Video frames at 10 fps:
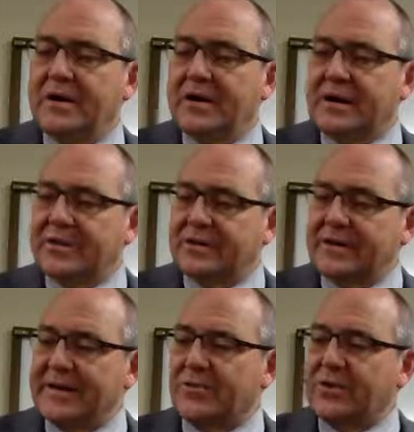The
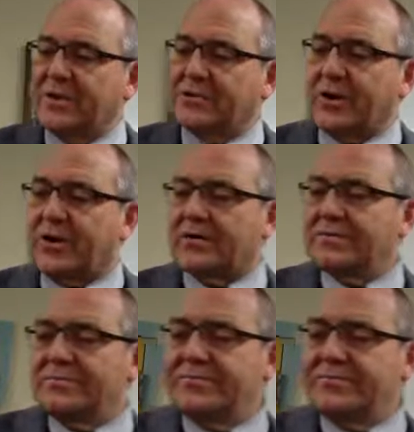liquids are